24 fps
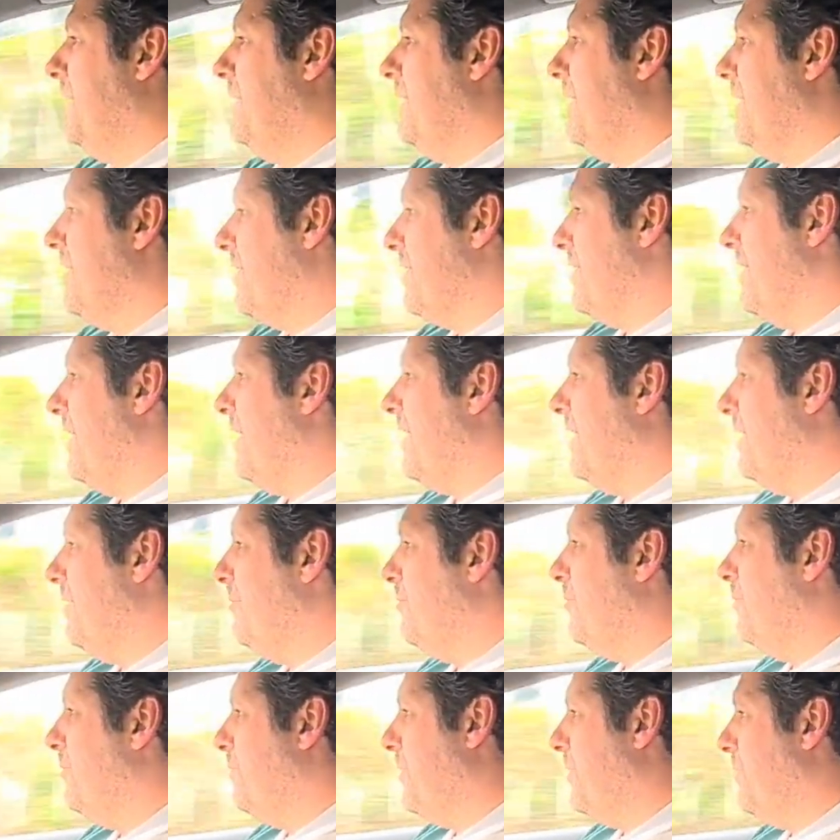listen, I've
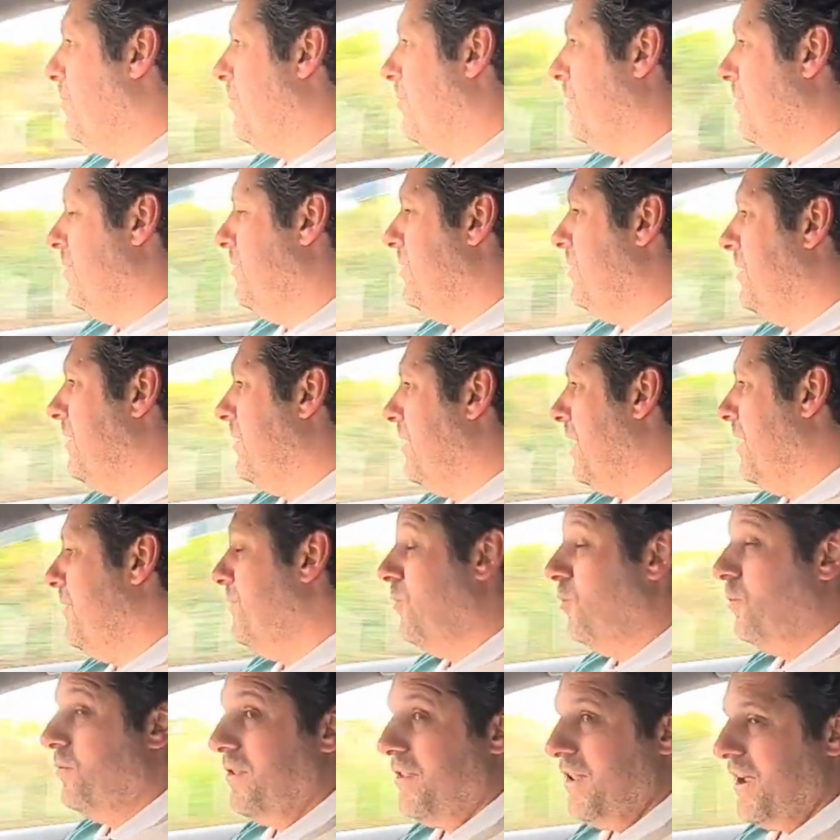
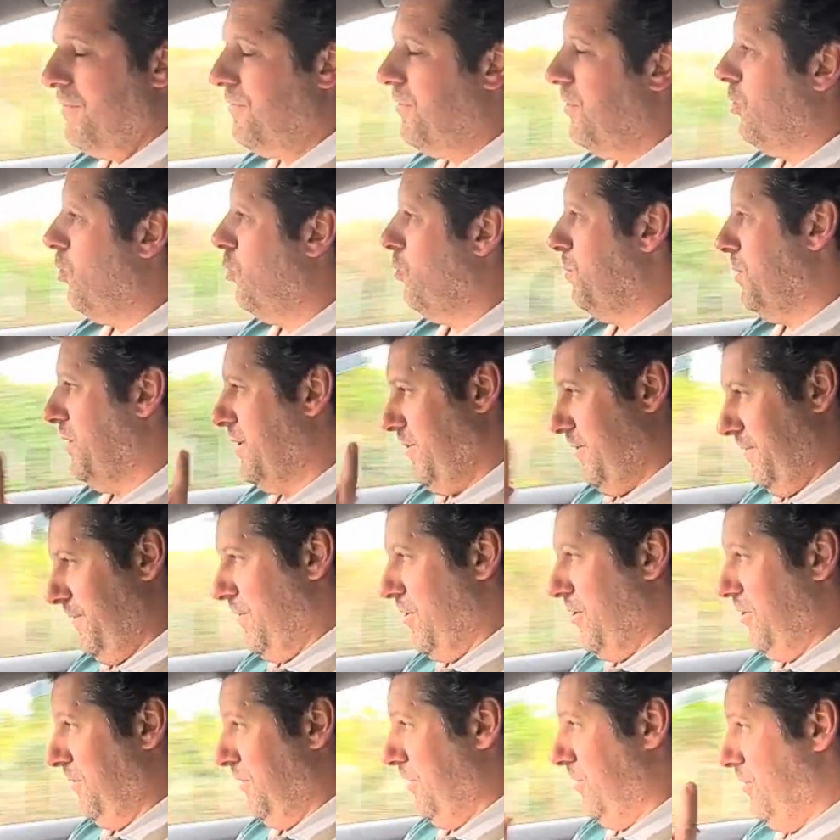owned several Opels, so
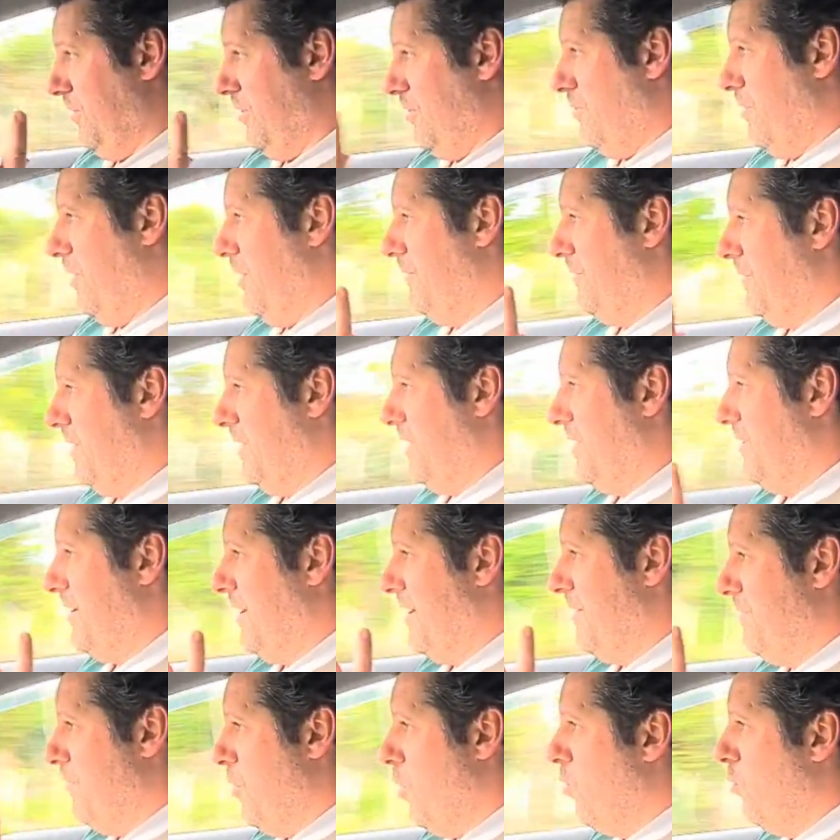first of all, I'm going to qualify this,
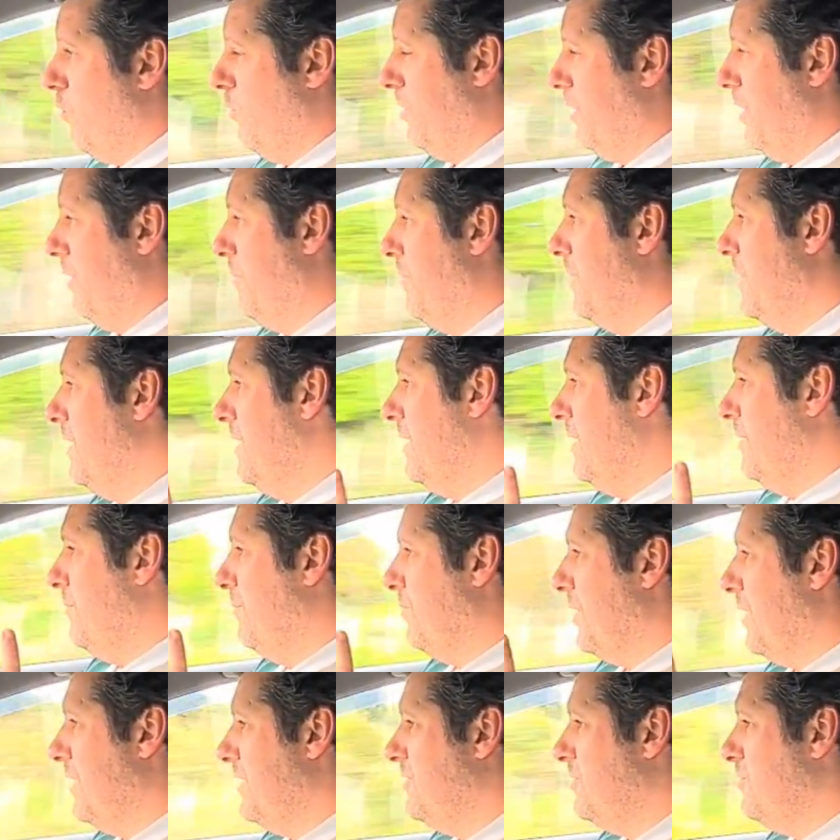I've owned them,
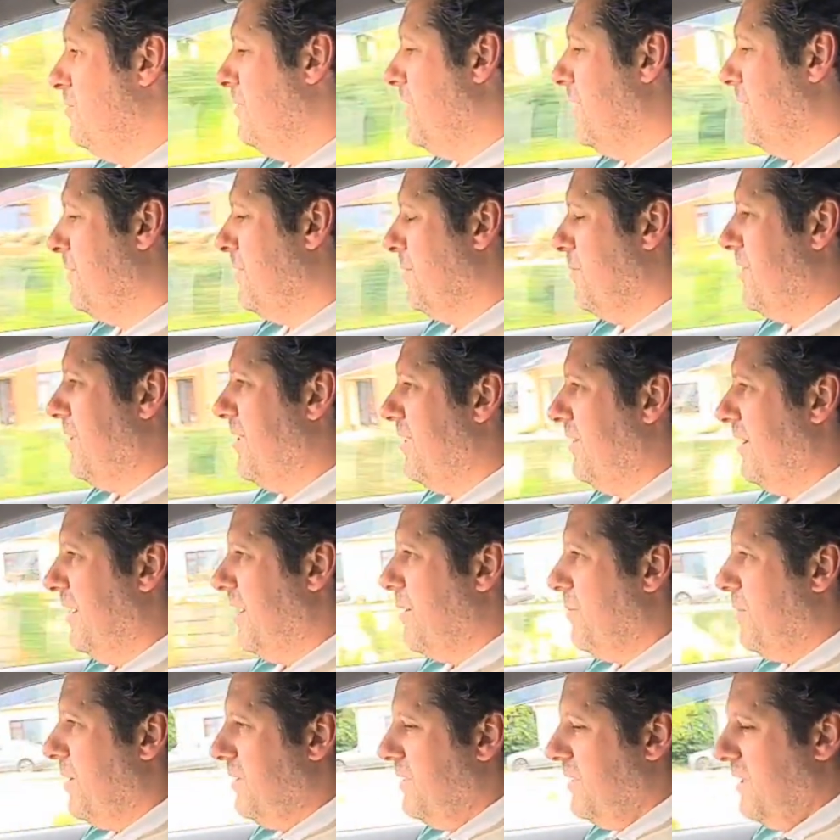but I do give them
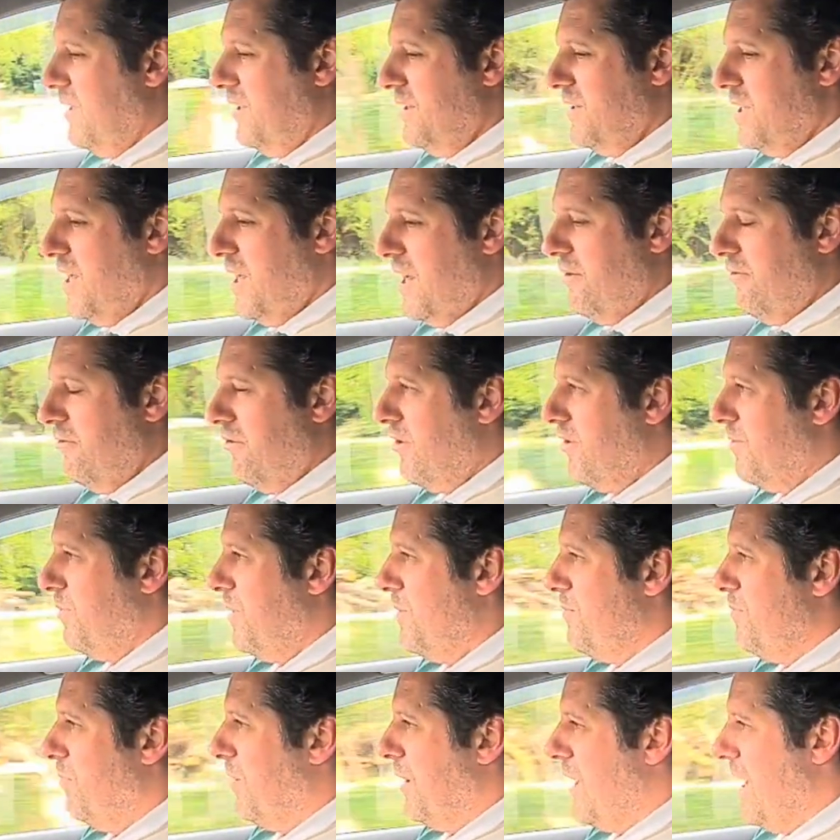stick about the interiors
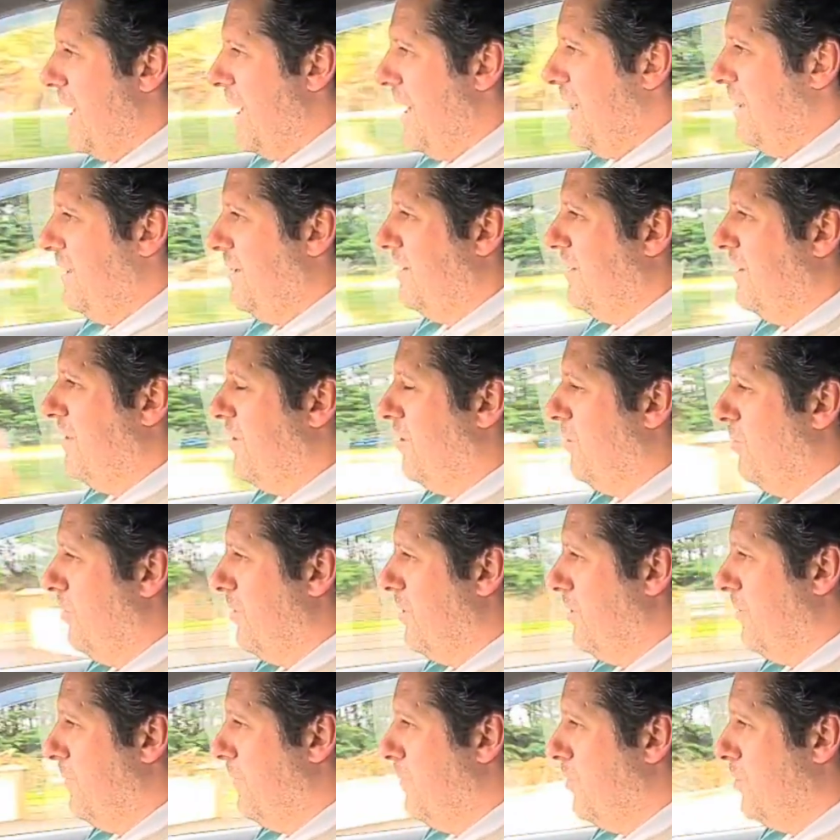being bland and so on
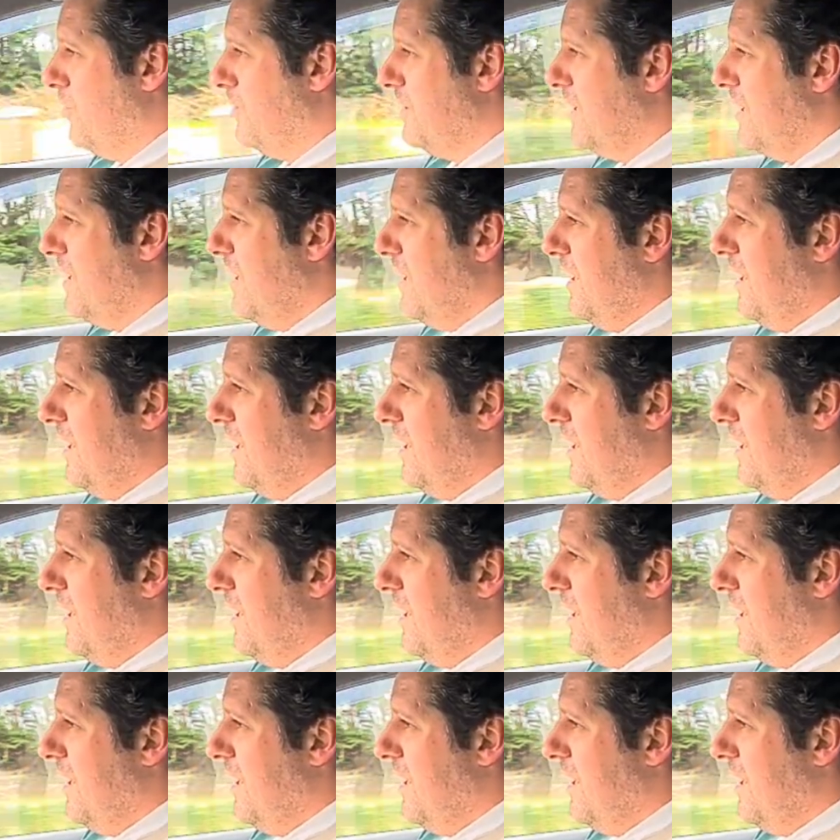and so forth.